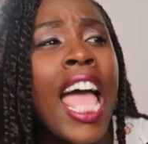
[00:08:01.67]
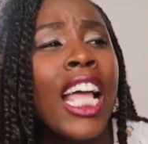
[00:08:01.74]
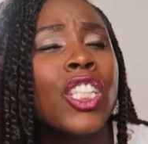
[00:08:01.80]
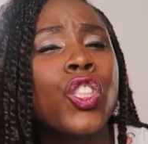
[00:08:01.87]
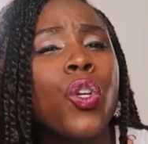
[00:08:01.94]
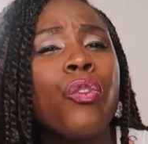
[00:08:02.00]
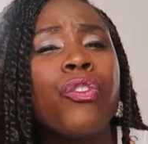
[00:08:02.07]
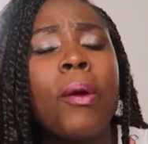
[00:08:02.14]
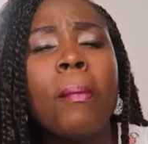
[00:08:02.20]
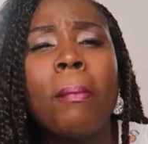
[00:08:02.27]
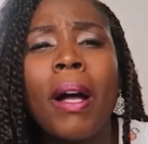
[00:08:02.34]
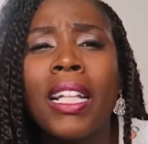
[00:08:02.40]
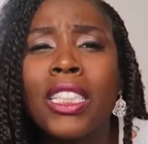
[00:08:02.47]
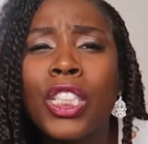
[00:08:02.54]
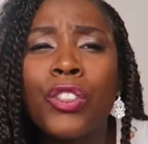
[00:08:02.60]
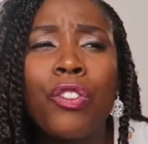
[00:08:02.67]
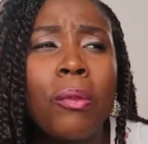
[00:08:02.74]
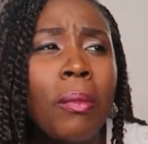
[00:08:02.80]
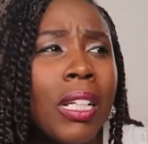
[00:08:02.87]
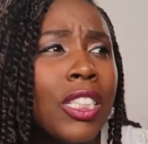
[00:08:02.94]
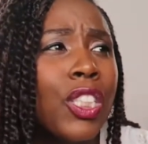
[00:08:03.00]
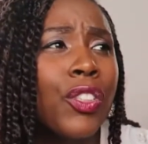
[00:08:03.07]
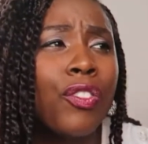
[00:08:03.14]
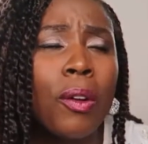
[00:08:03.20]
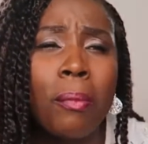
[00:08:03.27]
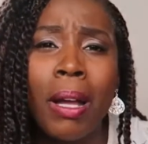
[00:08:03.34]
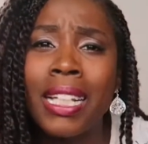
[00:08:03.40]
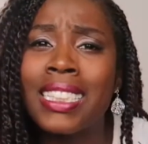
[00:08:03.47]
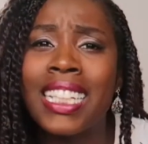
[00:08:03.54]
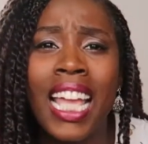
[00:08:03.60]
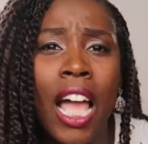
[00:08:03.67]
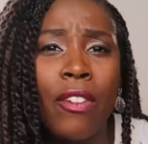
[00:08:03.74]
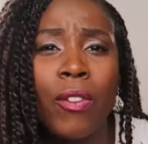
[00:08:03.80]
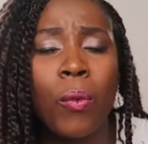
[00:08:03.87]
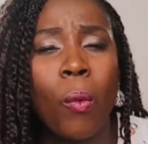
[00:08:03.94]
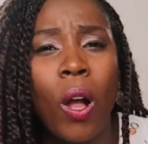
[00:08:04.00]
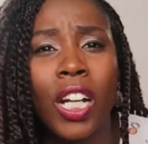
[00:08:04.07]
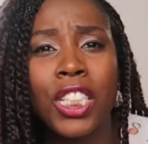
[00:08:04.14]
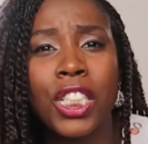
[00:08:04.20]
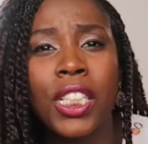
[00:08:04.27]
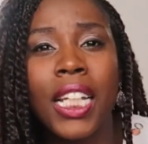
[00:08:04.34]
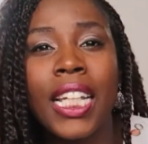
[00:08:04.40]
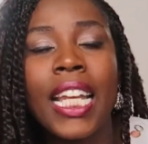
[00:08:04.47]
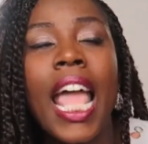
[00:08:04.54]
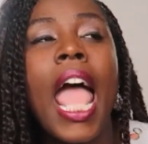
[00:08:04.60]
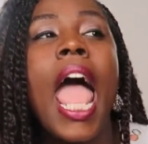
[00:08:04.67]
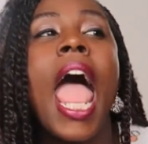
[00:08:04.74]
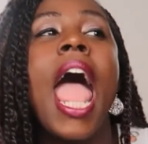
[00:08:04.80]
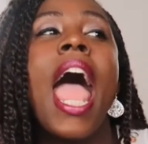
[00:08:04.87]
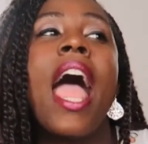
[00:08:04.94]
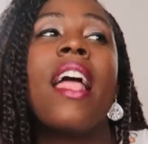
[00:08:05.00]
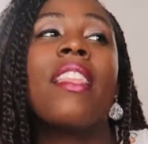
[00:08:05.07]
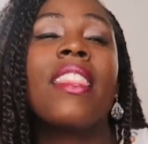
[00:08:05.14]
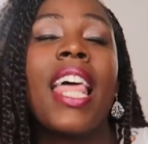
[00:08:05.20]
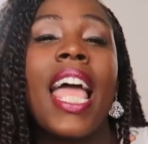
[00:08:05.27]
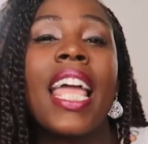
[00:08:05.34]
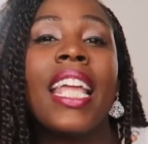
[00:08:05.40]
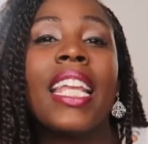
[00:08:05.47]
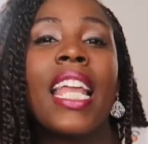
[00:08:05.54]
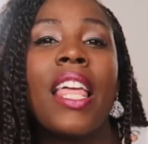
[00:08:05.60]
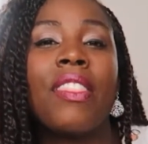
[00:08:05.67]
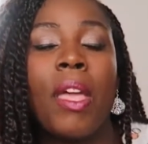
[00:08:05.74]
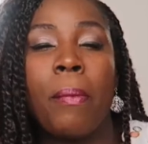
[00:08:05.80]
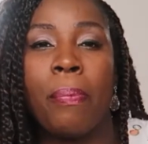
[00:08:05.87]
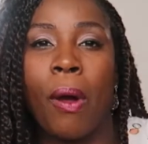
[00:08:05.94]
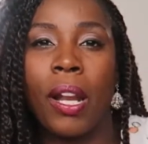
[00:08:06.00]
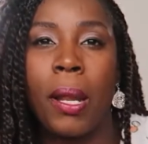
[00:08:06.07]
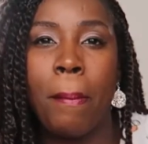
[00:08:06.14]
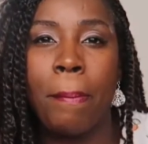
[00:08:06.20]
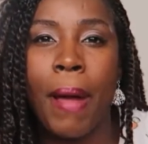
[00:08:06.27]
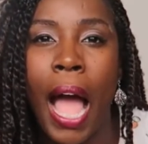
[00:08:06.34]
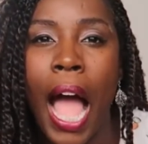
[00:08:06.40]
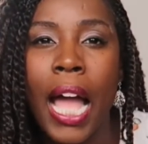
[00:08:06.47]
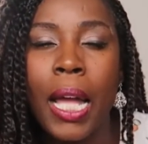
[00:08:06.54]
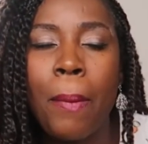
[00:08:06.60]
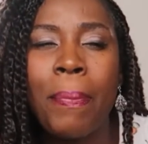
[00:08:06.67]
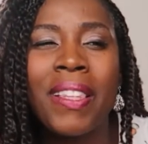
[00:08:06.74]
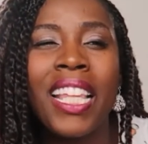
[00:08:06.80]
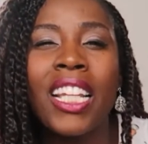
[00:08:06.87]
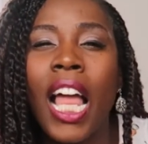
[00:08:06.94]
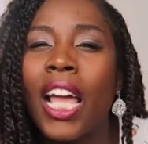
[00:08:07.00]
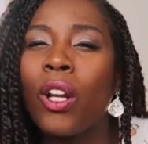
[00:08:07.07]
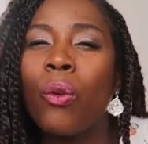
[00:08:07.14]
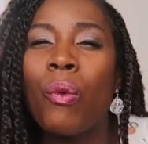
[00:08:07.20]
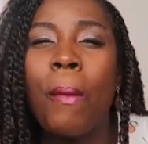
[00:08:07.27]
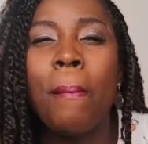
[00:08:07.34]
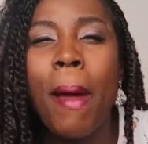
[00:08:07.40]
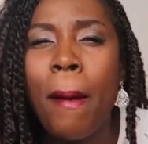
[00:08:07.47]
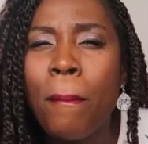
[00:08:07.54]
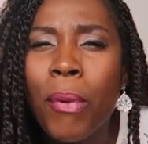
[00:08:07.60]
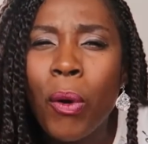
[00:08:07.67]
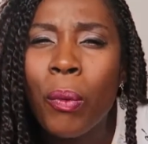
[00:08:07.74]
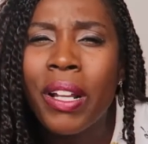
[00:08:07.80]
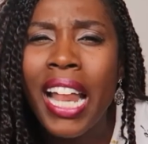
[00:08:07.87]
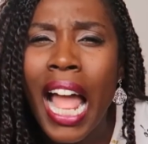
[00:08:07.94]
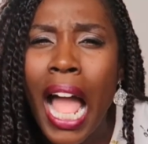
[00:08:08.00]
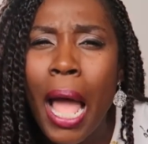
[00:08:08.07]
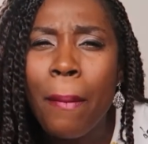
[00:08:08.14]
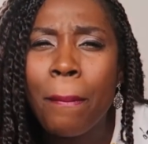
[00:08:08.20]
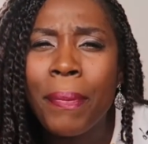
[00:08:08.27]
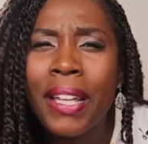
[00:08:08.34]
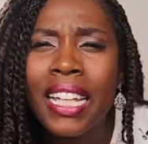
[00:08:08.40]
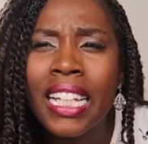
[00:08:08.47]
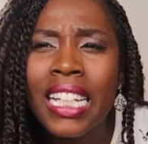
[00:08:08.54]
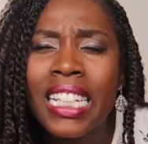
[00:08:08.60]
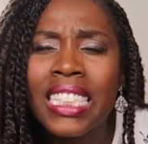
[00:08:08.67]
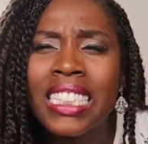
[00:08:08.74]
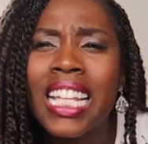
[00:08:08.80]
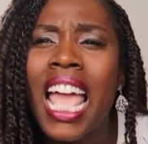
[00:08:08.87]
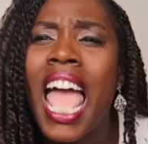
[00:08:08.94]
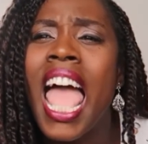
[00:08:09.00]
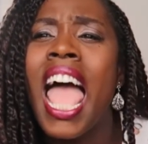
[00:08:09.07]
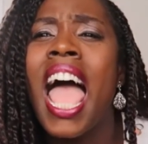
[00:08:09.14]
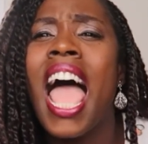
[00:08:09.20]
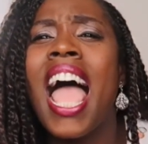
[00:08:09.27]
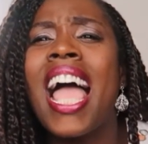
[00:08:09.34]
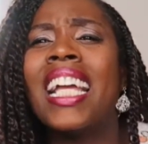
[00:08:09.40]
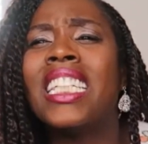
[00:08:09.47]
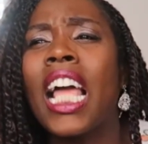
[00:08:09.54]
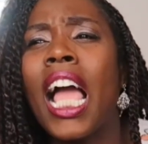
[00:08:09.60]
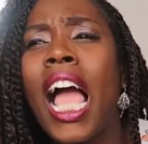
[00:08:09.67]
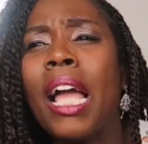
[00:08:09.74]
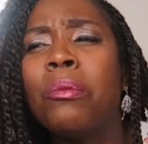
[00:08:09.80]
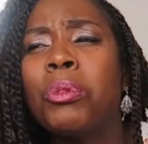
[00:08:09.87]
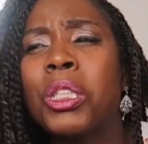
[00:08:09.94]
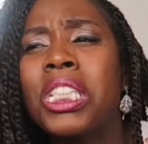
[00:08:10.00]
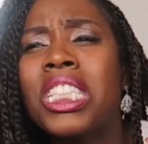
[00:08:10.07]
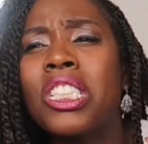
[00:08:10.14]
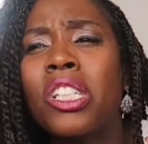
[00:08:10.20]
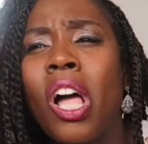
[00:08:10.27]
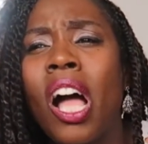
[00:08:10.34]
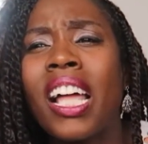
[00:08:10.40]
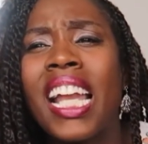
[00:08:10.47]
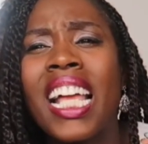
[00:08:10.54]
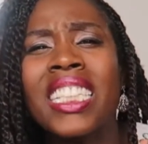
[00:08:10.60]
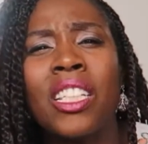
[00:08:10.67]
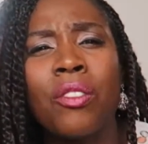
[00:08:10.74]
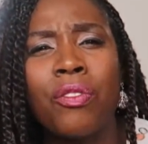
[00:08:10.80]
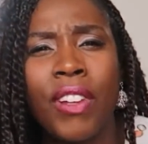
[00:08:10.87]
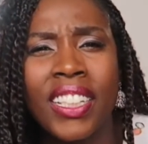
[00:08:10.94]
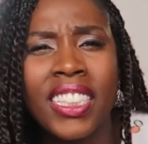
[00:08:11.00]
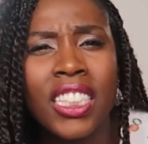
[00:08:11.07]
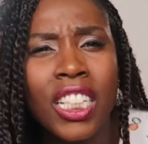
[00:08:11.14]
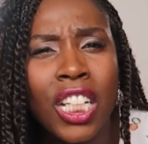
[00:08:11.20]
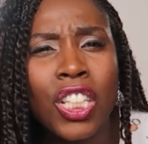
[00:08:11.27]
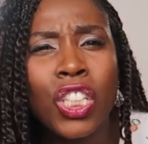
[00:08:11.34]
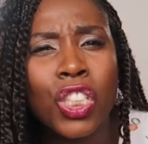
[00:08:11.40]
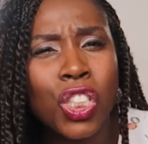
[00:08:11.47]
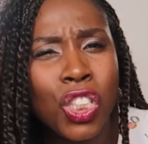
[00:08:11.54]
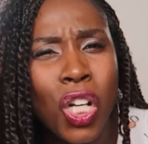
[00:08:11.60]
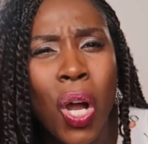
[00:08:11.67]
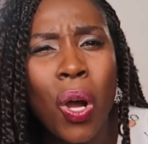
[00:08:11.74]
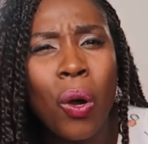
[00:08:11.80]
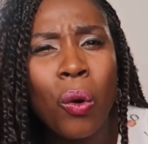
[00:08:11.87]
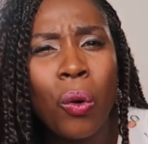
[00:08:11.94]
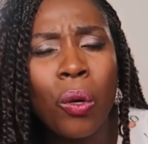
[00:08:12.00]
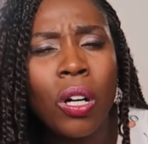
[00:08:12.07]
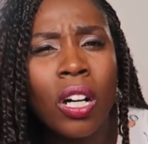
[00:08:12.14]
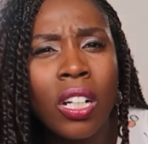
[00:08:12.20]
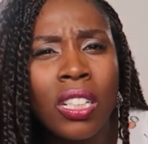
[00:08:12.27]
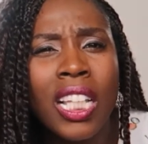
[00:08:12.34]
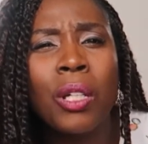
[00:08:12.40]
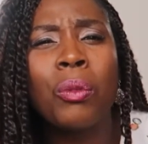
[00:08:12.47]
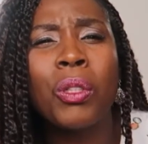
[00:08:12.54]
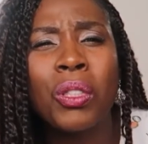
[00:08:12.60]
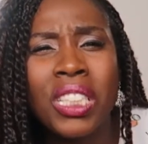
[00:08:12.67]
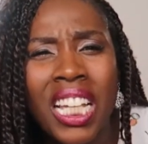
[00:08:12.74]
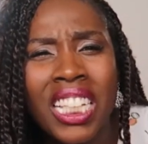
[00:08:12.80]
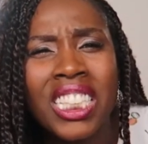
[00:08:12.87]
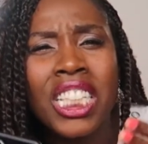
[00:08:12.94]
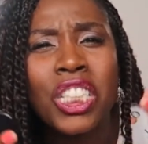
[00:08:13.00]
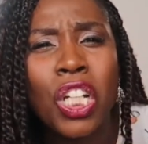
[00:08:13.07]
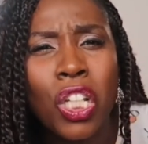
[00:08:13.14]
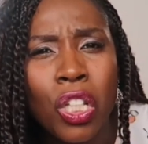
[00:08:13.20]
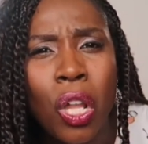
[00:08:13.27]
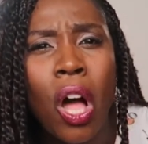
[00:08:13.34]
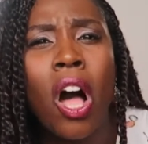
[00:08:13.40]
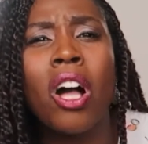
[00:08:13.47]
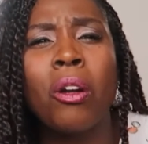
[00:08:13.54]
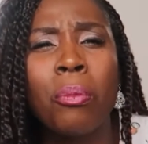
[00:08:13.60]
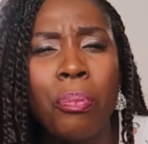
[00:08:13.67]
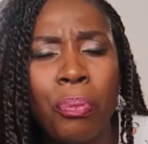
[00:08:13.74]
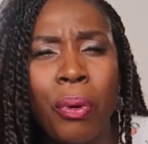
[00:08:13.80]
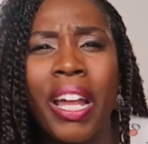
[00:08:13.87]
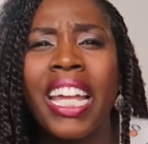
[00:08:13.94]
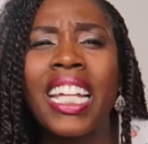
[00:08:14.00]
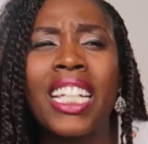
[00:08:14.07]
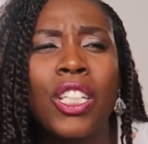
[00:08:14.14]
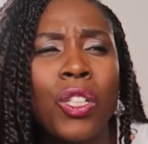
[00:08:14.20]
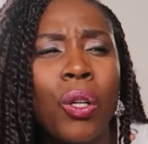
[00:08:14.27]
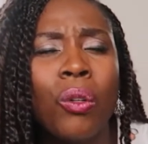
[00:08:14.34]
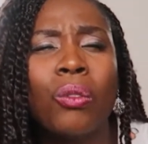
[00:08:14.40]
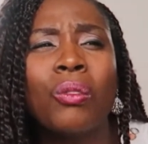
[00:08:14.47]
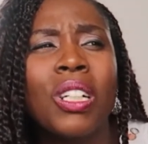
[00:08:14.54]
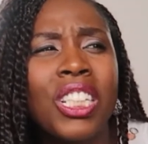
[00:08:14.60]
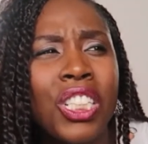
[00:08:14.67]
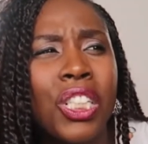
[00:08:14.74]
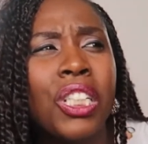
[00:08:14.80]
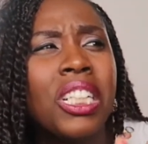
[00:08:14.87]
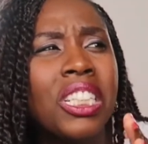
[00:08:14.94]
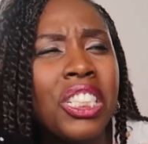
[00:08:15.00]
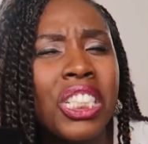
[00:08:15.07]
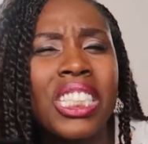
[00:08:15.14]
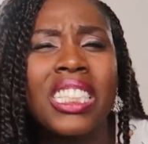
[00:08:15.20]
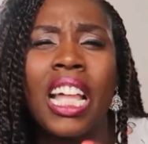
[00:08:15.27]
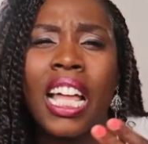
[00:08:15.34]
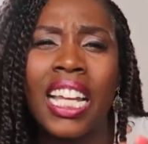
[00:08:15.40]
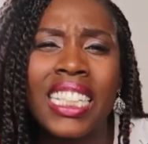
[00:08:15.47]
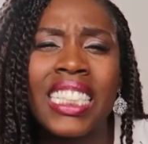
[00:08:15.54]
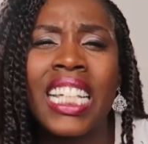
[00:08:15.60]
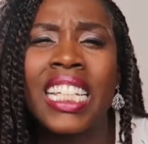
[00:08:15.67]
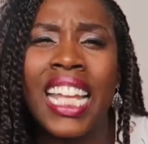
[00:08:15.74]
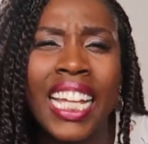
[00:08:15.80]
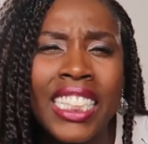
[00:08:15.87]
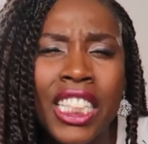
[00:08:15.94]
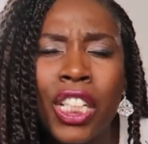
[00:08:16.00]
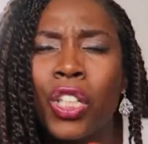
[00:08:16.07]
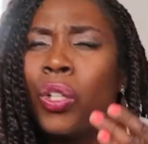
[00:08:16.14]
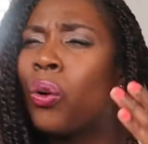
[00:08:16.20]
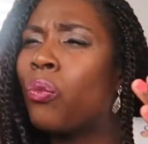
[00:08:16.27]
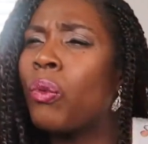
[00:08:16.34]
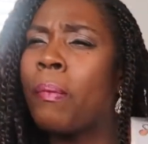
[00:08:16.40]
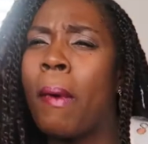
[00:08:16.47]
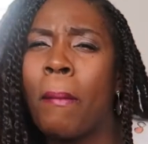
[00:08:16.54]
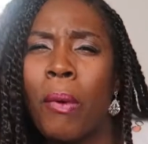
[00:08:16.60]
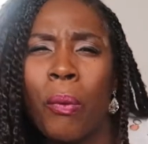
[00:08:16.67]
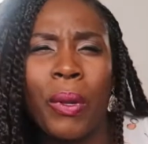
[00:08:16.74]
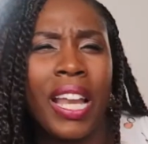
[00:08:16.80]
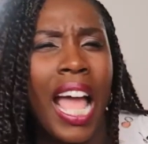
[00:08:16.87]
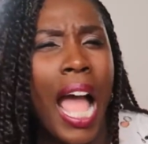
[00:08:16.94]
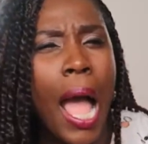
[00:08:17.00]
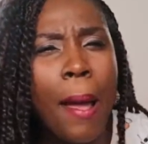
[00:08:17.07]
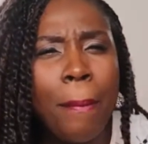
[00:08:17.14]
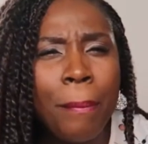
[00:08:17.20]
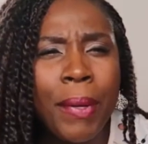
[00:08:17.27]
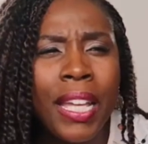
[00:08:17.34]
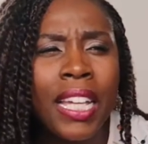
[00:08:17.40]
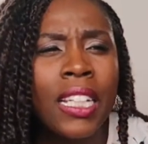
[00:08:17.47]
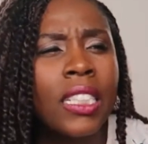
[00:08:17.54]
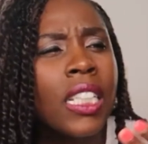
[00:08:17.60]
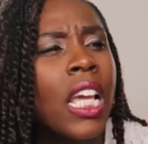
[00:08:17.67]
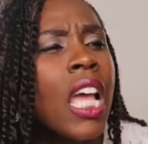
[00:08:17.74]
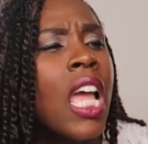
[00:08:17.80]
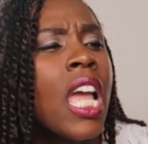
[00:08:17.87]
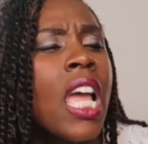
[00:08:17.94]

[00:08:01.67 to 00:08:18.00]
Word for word: And so for months, for months, for months, I haven't watched it and then they brought it back, but then I don't remember what happened and I'm just not as invested in the show. Like when you take such a long break, you don't, you're just not as connected, you don't remember what happened.